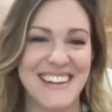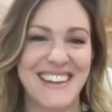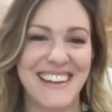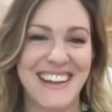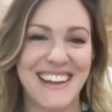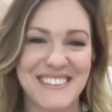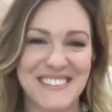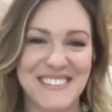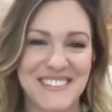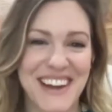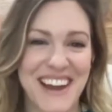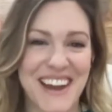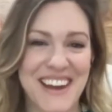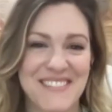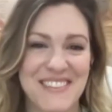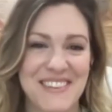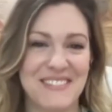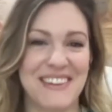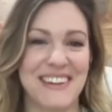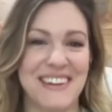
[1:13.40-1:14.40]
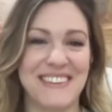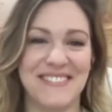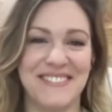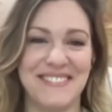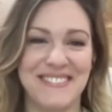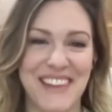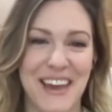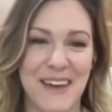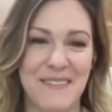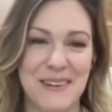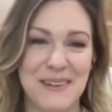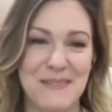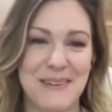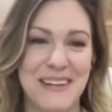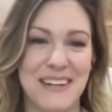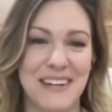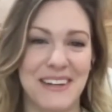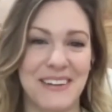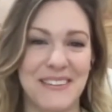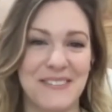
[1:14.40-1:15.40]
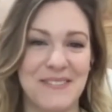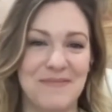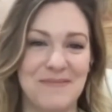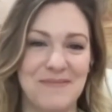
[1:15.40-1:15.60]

Thanks for having me. Happy to be here.